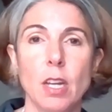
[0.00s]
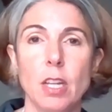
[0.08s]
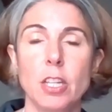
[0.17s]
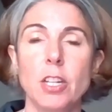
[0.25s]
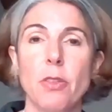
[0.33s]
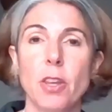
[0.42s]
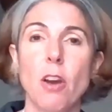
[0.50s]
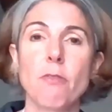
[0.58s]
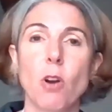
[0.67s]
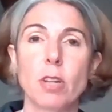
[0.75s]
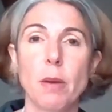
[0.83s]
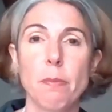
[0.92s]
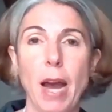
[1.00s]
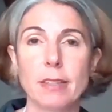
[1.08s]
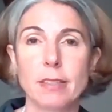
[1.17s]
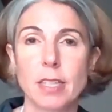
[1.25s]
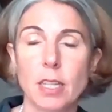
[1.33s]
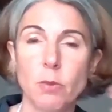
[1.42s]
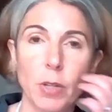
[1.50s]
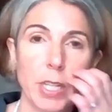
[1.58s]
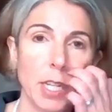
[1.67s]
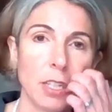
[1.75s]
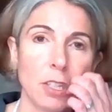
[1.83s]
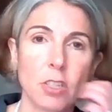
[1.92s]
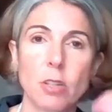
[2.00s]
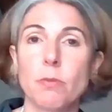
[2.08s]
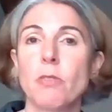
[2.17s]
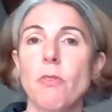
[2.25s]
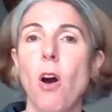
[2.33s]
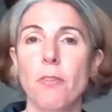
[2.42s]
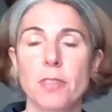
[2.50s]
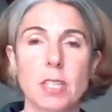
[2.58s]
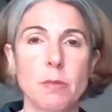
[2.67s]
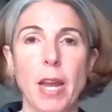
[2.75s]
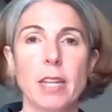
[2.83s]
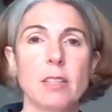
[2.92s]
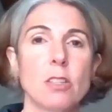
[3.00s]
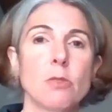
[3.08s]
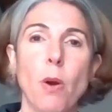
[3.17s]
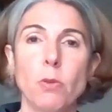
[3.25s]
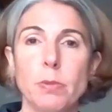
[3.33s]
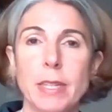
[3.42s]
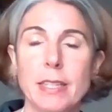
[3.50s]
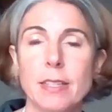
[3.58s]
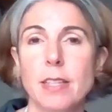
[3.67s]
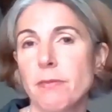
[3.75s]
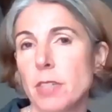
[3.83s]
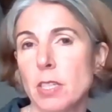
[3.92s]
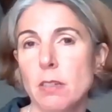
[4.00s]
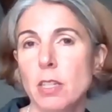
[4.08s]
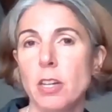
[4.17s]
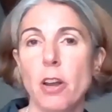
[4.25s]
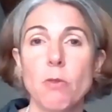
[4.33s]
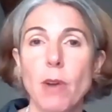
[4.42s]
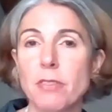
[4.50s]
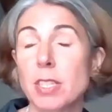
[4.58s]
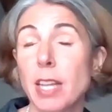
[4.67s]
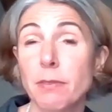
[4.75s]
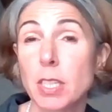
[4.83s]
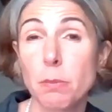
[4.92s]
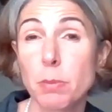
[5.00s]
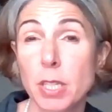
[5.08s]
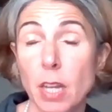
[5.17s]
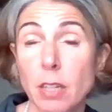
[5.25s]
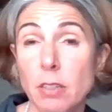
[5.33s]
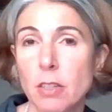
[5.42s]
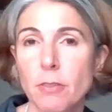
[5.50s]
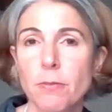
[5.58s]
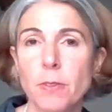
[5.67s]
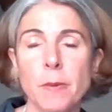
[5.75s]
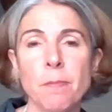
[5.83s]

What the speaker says: you know, the overall capacity we need in terms of office space is probably around 70%